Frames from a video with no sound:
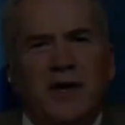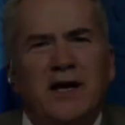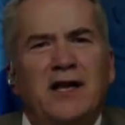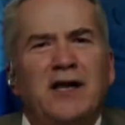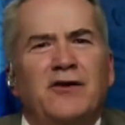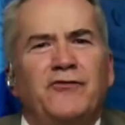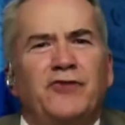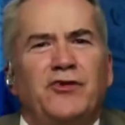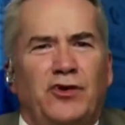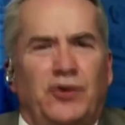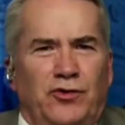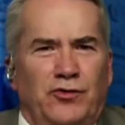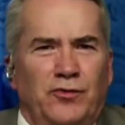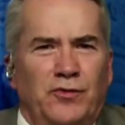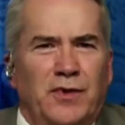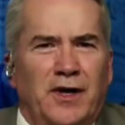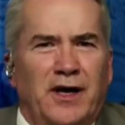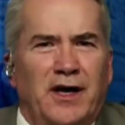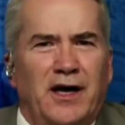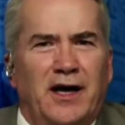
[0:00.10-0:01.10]
many of
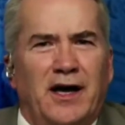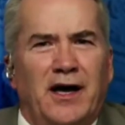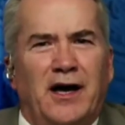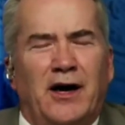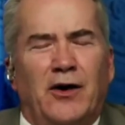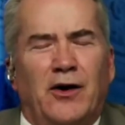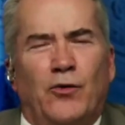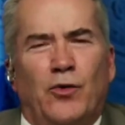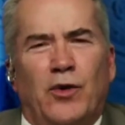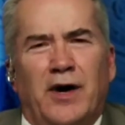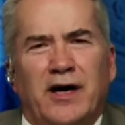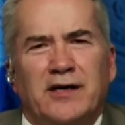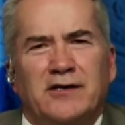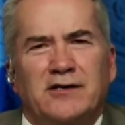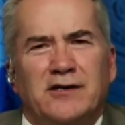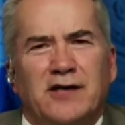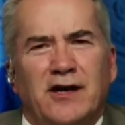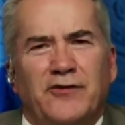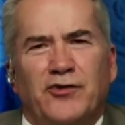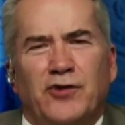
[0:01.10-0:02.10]
you uh,
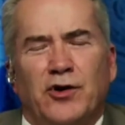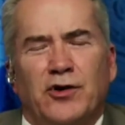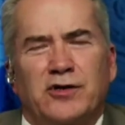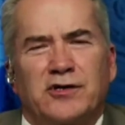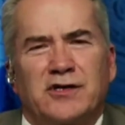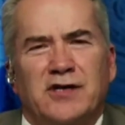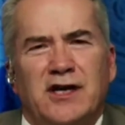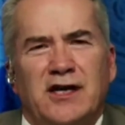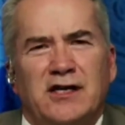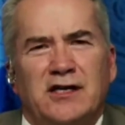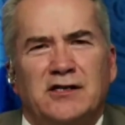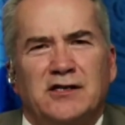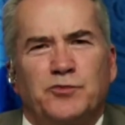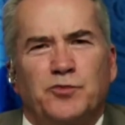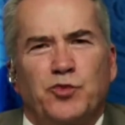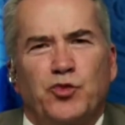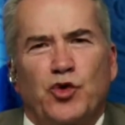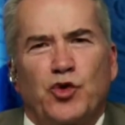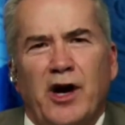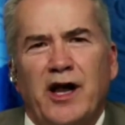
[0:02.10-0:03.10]
watched
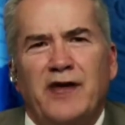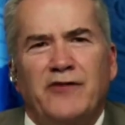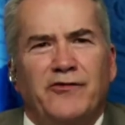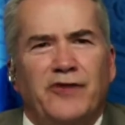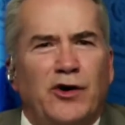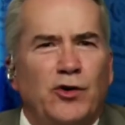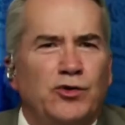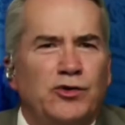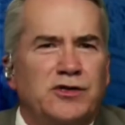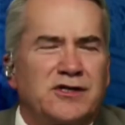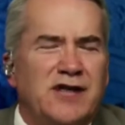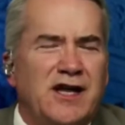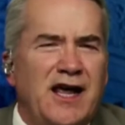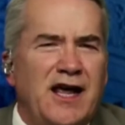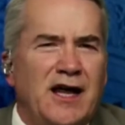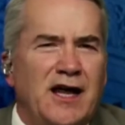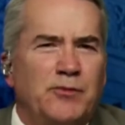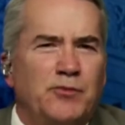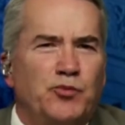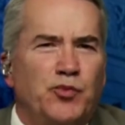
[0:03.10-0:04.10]
FRC's Pray Vote
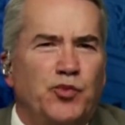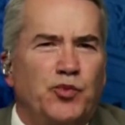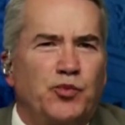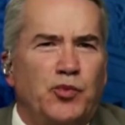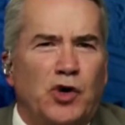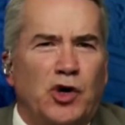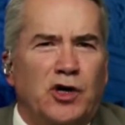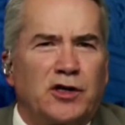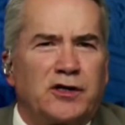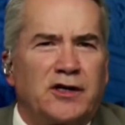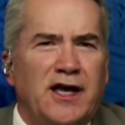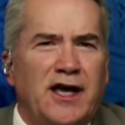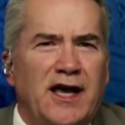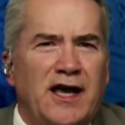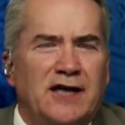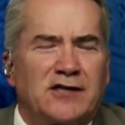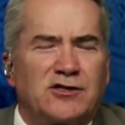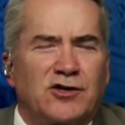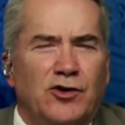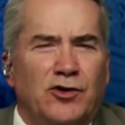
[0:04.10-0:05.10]
Stand
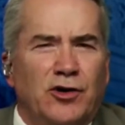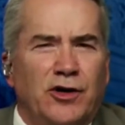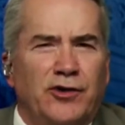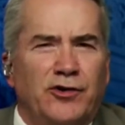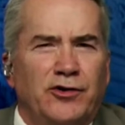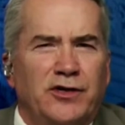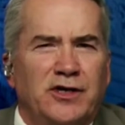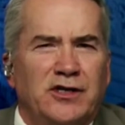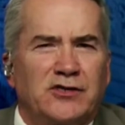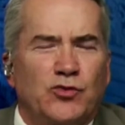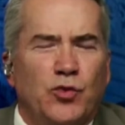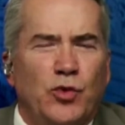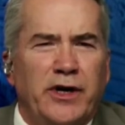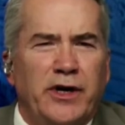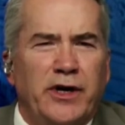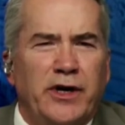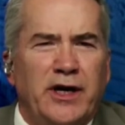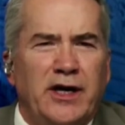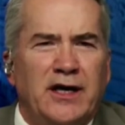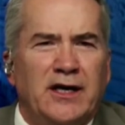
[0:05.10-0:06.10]
broadcast earlier this
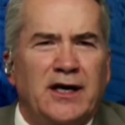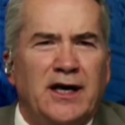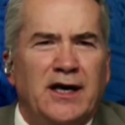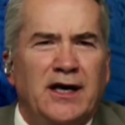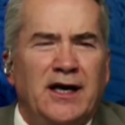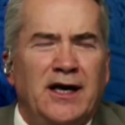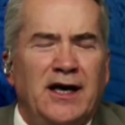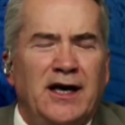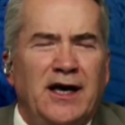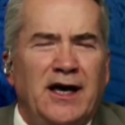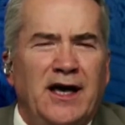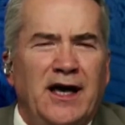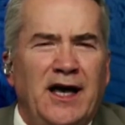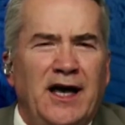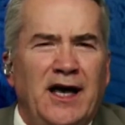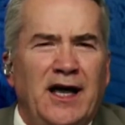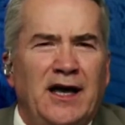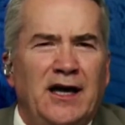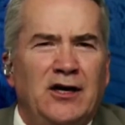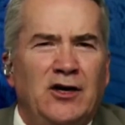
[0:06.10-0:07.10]
week,
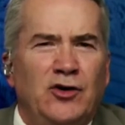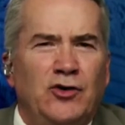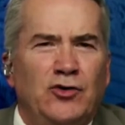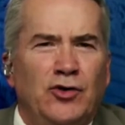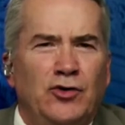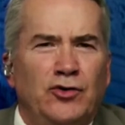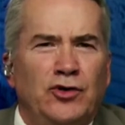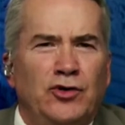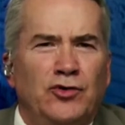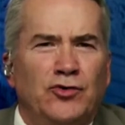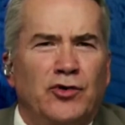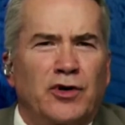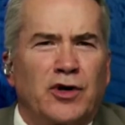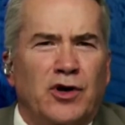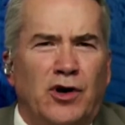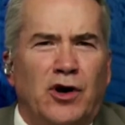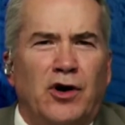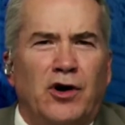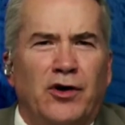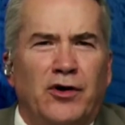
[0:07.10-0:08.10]
and you, you'll
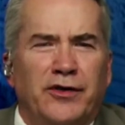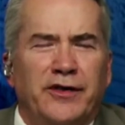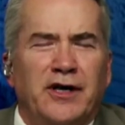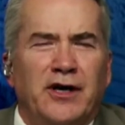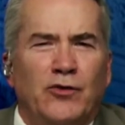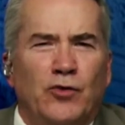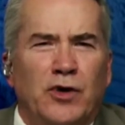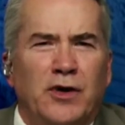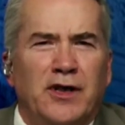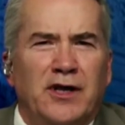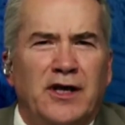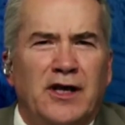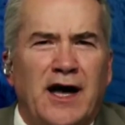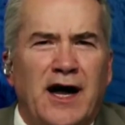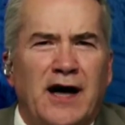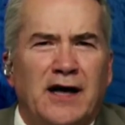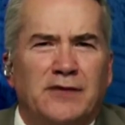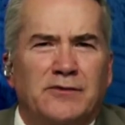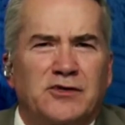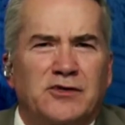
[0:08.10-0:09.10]
recall that one of the
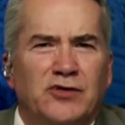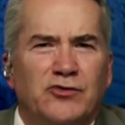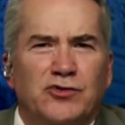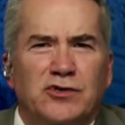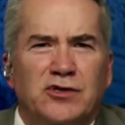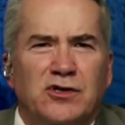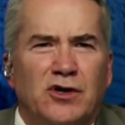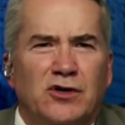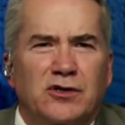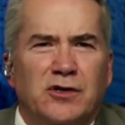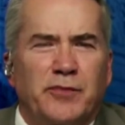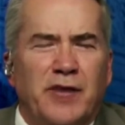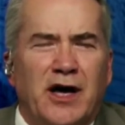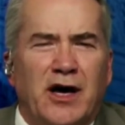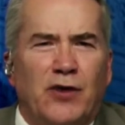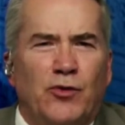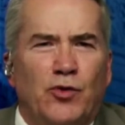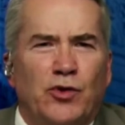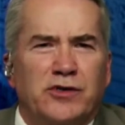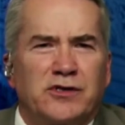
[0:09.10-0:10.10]
items that was talked
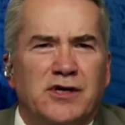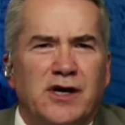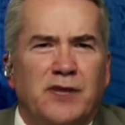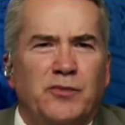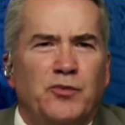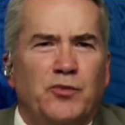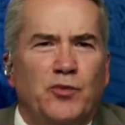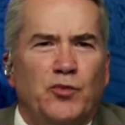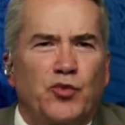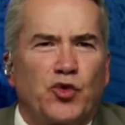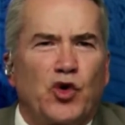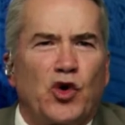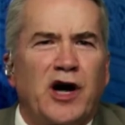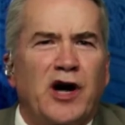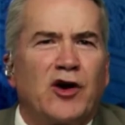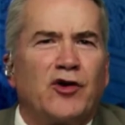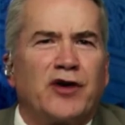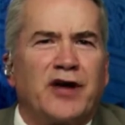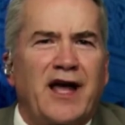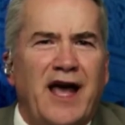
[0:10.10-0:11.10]
about was a
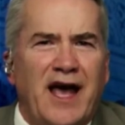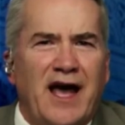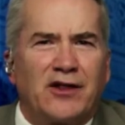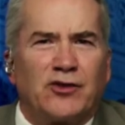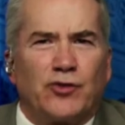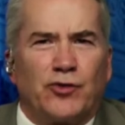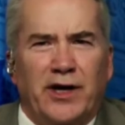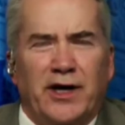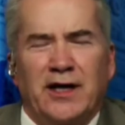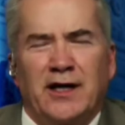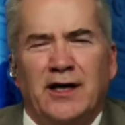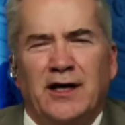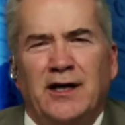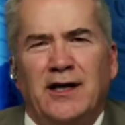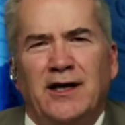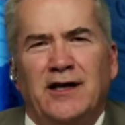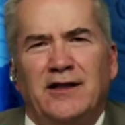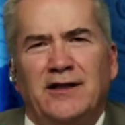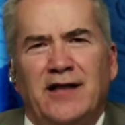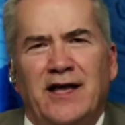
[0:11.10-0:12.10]
prayer gathering
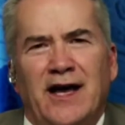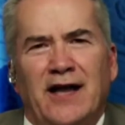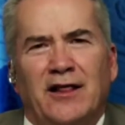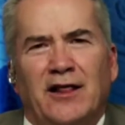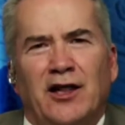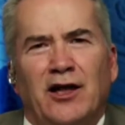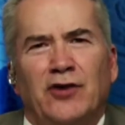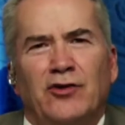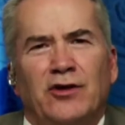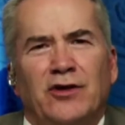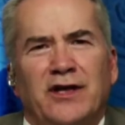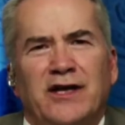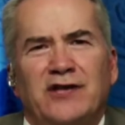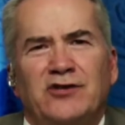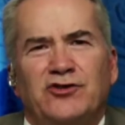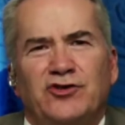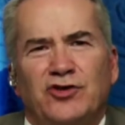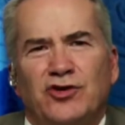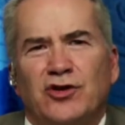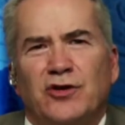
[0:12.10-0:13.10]
that
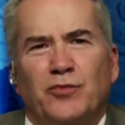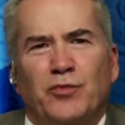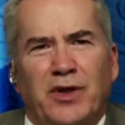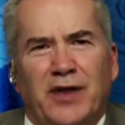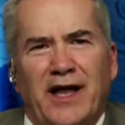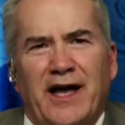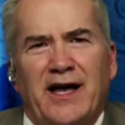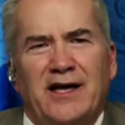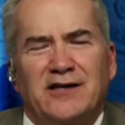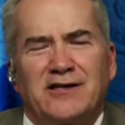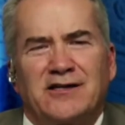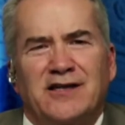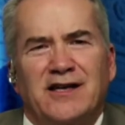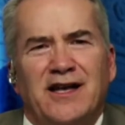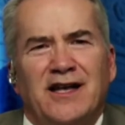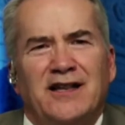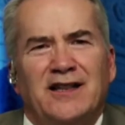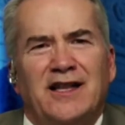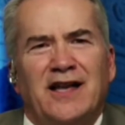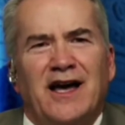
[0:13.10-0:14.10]
literally took place
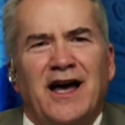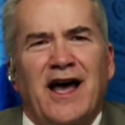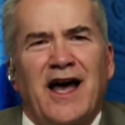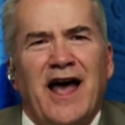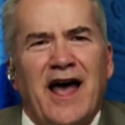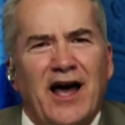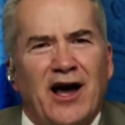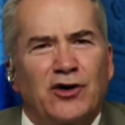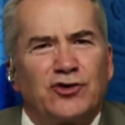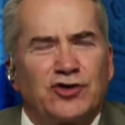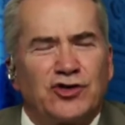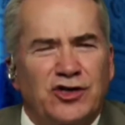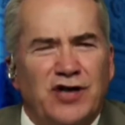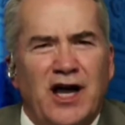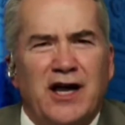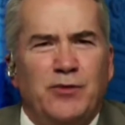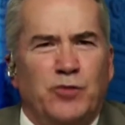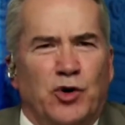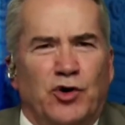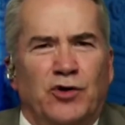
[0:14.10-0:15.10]
in the House
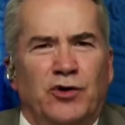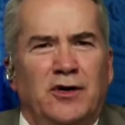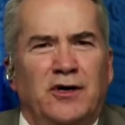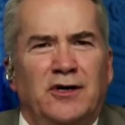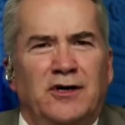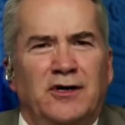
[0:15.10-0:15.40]
chamber.